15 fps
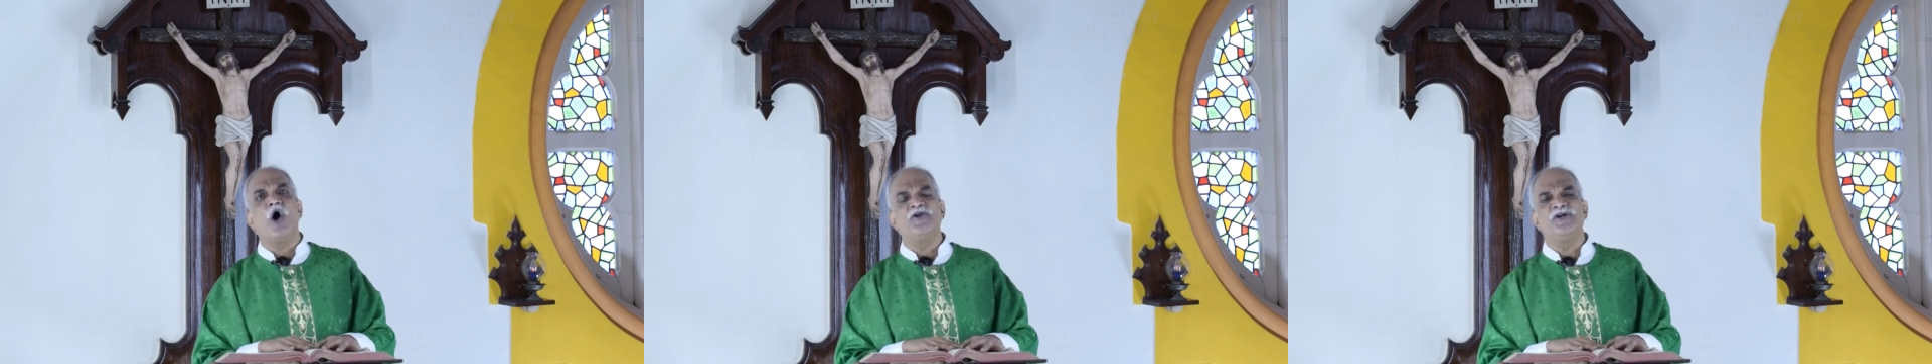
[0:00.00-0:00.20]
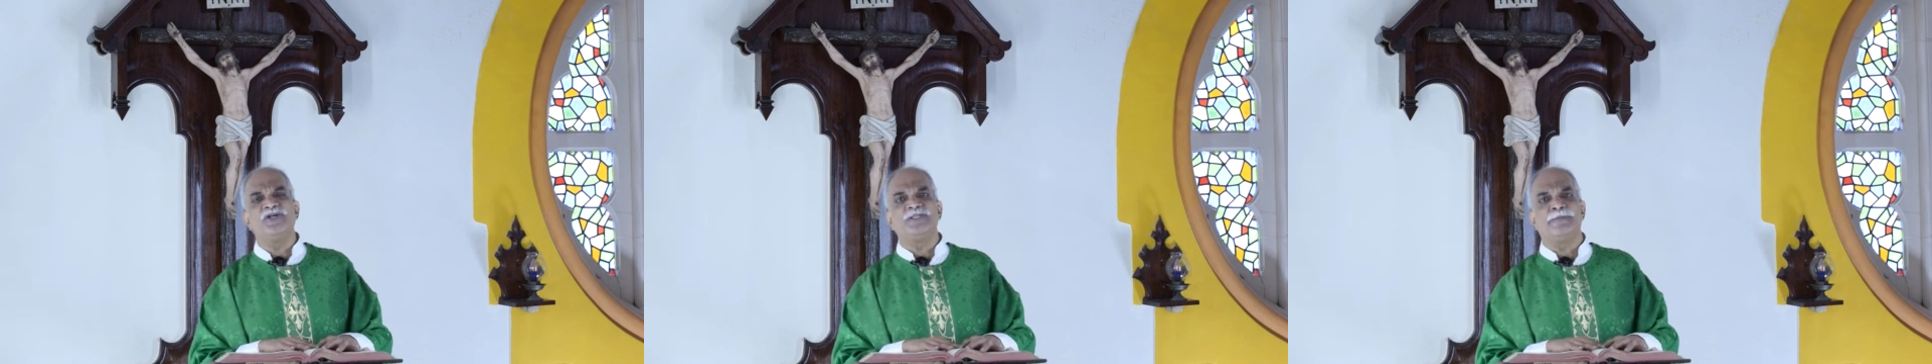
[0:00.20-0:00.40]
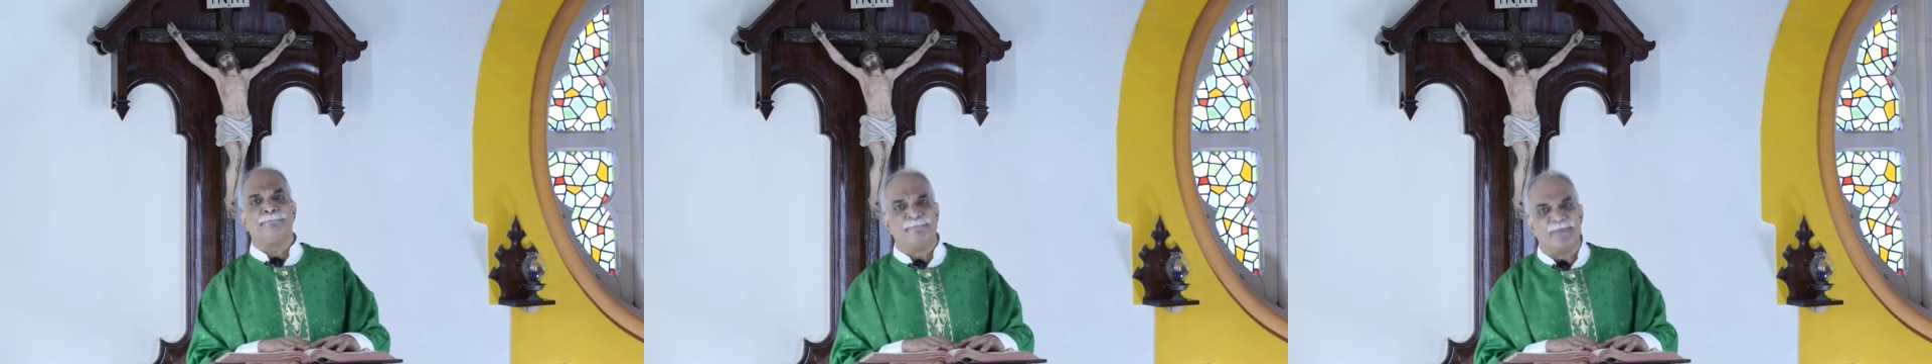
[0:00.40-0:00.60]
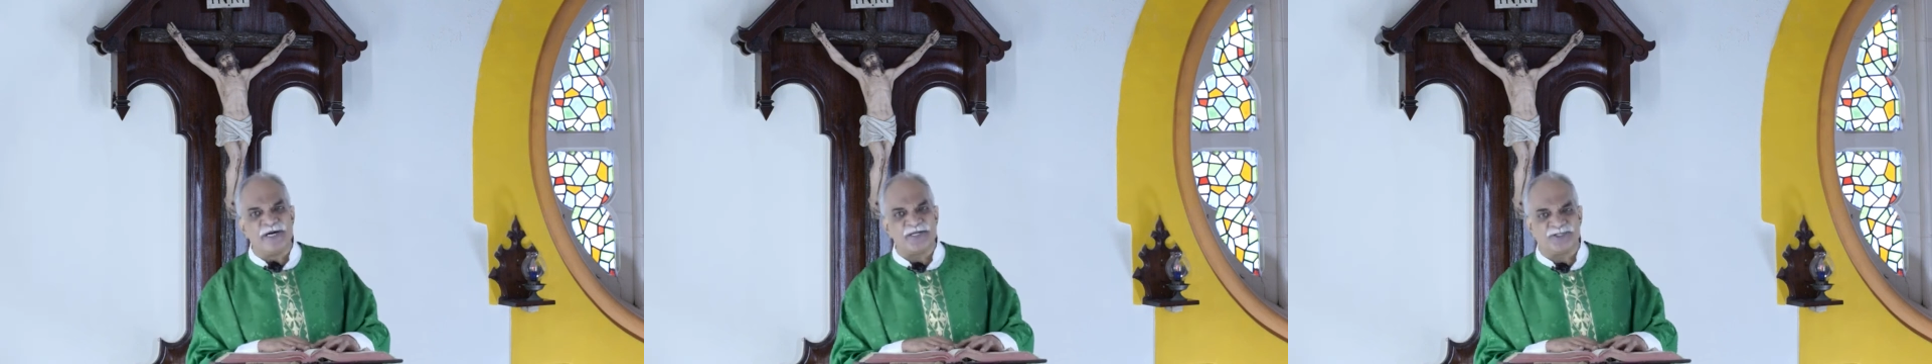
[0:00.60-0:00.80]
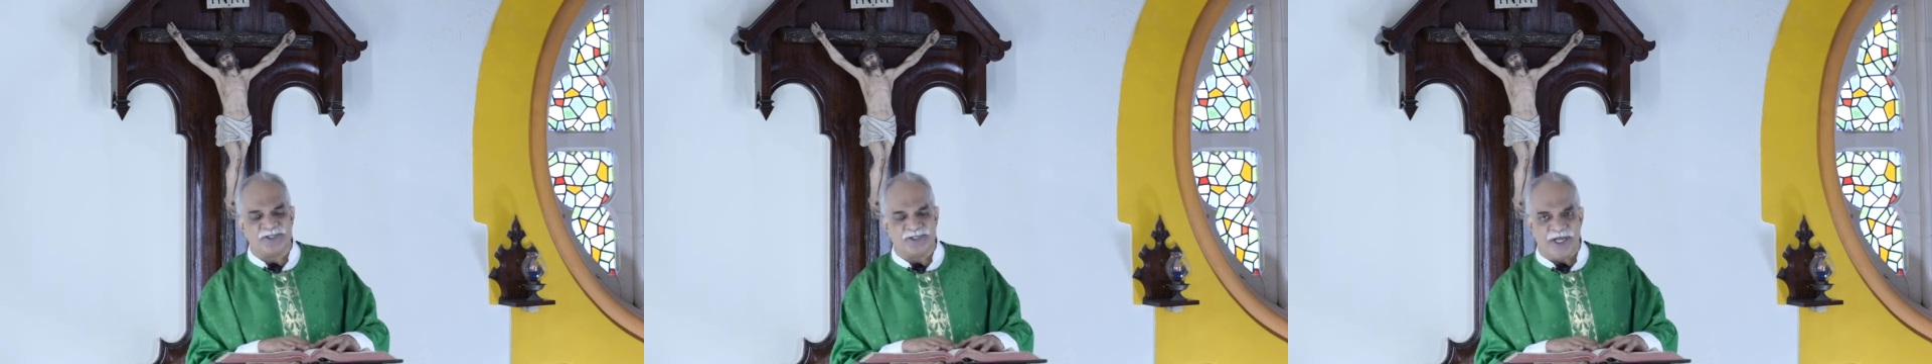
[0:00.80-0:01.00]
on his
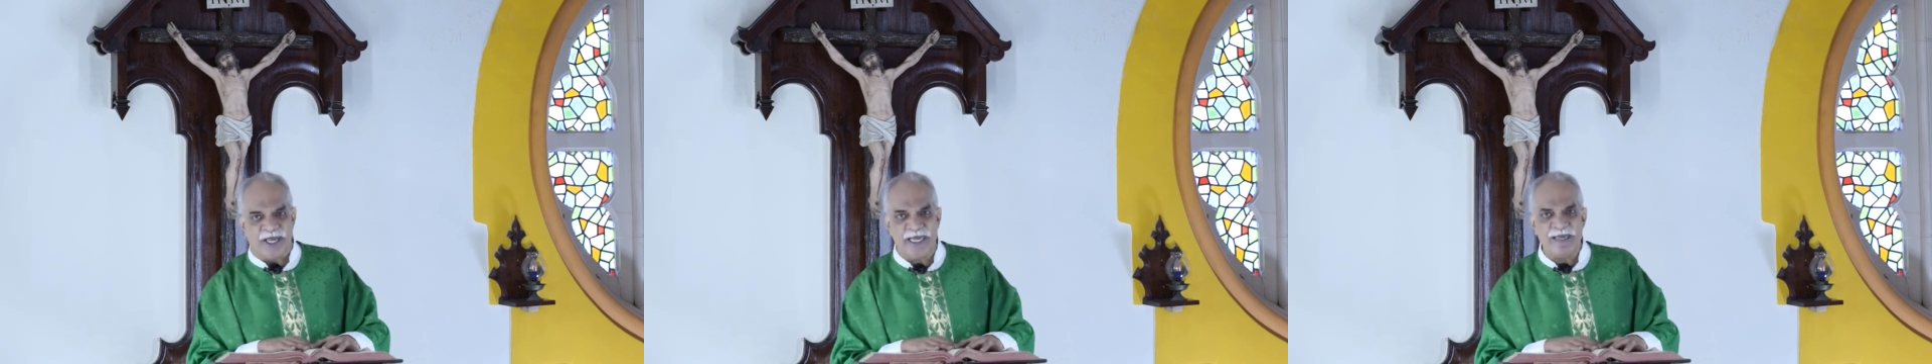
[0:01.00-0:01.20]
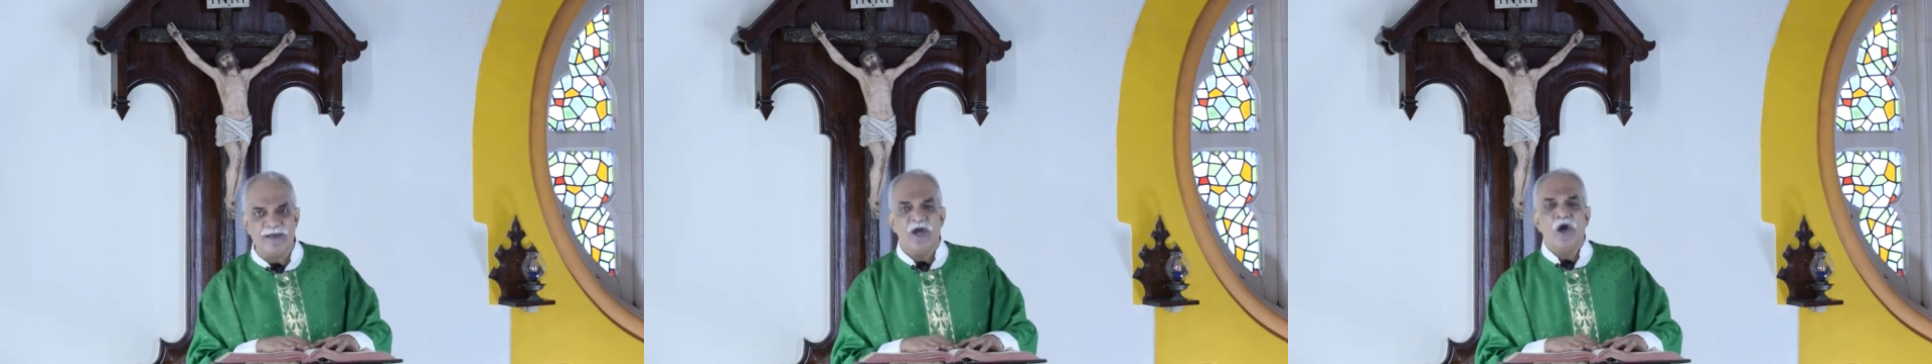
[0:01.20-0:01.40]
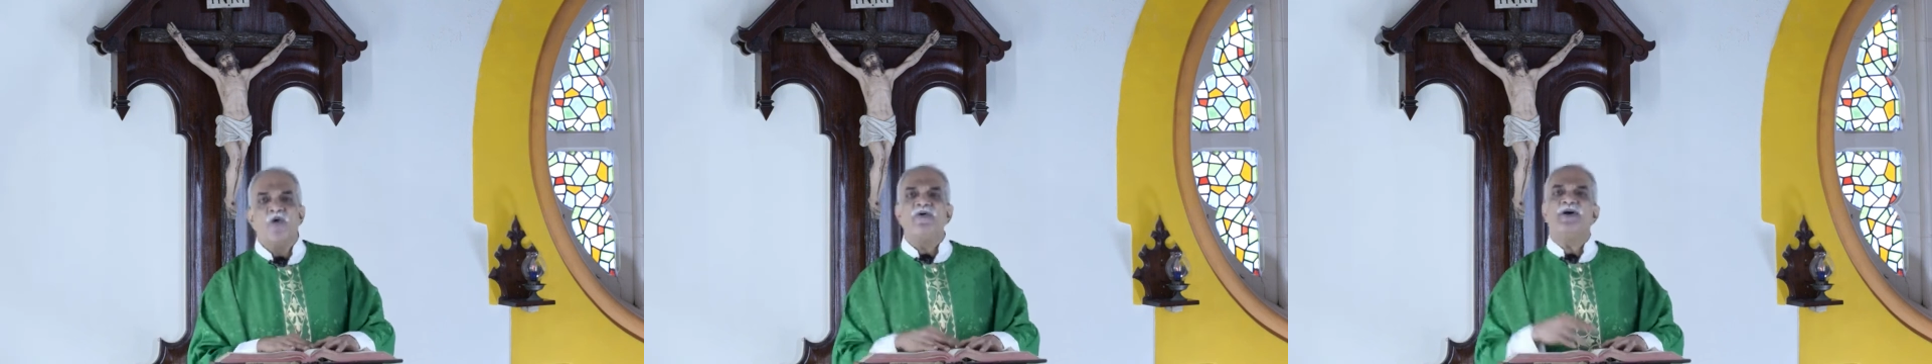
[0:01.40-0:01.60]
birthday